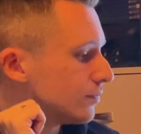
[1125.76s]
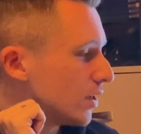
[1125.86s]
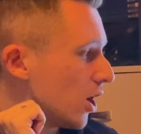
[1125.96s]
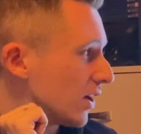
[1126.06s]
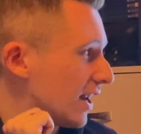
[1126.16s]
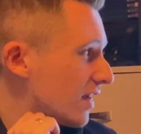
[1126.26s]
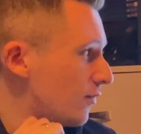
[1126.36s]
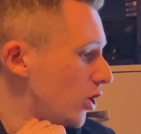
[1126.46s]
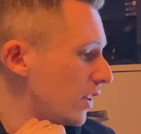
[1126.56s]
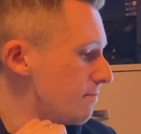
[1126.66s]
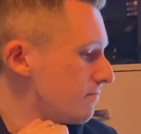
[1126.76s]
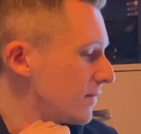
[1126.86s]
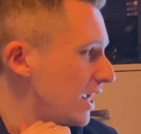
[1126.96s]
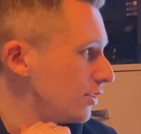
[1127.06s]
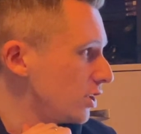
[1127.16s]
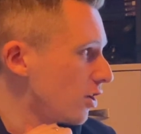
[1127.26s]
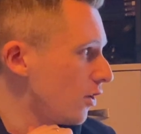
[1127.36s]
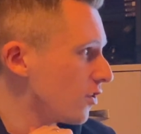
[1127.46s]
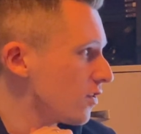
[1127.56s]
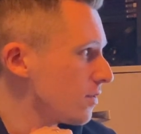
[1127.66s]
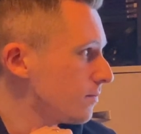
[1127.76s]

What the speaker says: Okay, let's have a look then. Here are your answers.